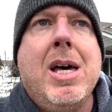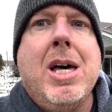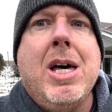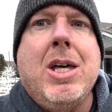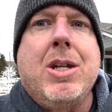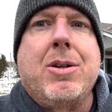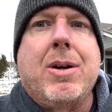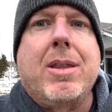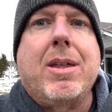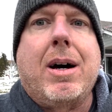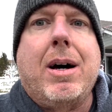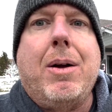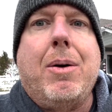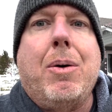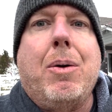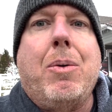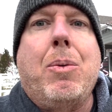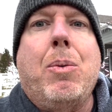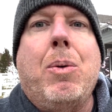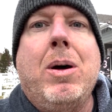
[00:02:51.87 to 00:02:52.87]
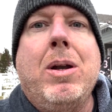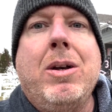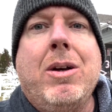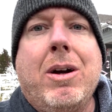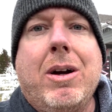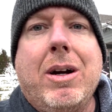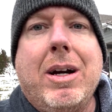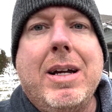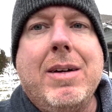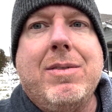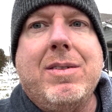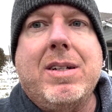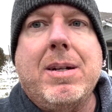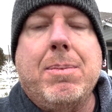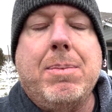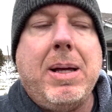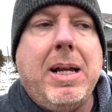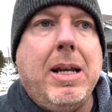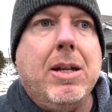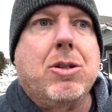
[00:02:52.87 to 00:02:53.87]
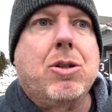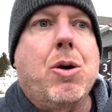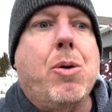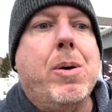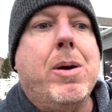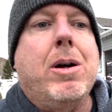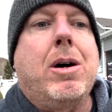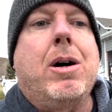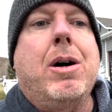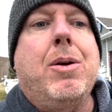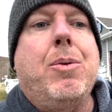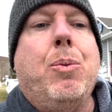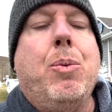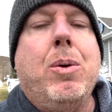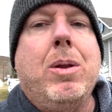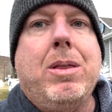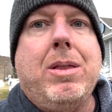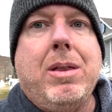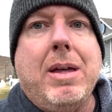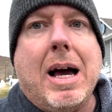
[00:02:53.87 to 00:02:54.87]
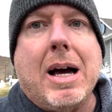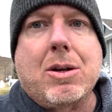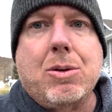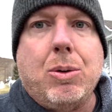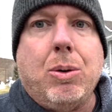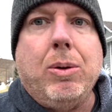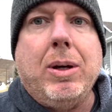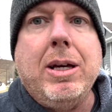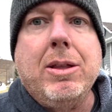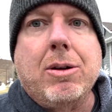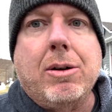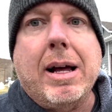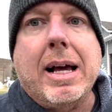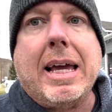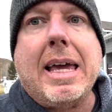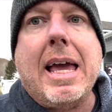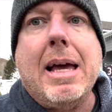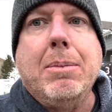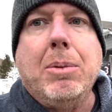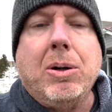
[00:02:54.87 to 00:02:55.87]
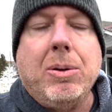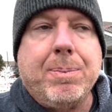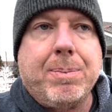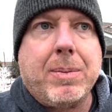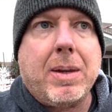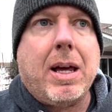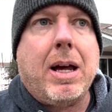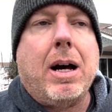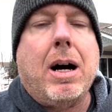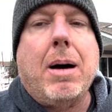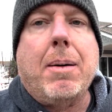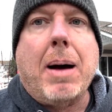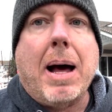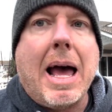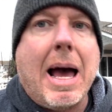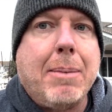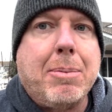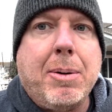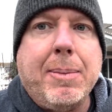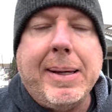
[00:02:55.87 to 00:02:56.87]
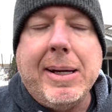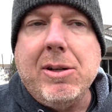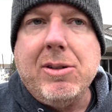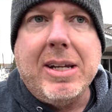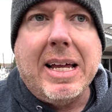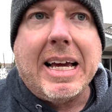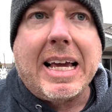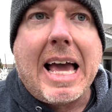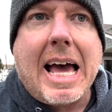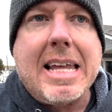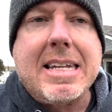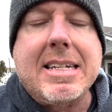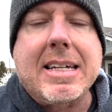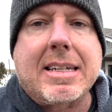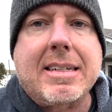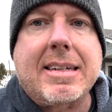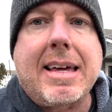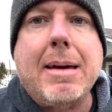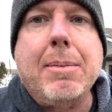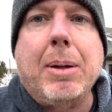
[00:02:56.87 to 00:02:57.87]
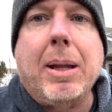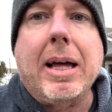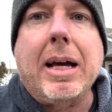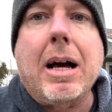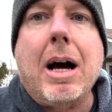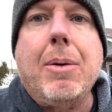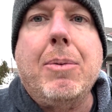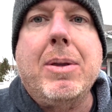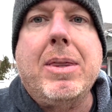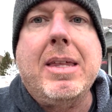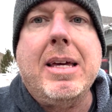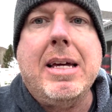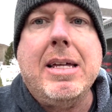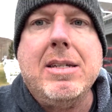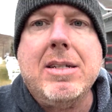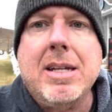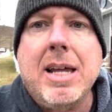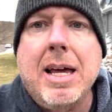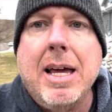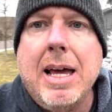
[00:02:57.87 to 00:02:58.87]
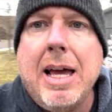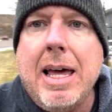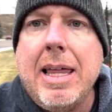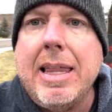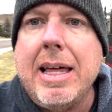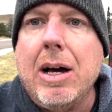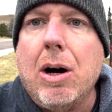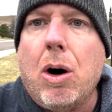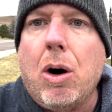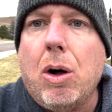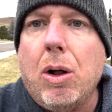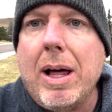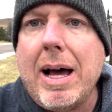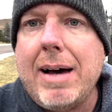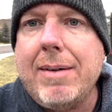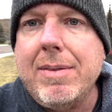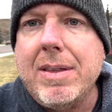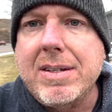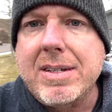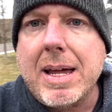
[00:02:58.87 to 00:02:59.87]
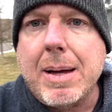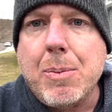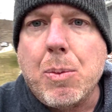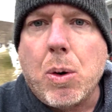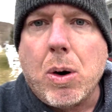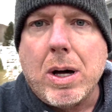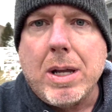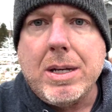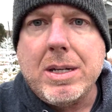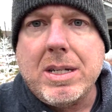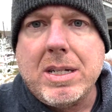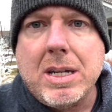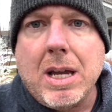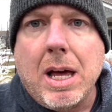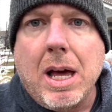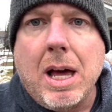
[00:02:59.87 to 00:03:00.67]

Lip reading: So I thought, wonder if something is going on with the actual Ethernet cable. I happen to be using a Cat 6 cable I got with these. They all have the same ones.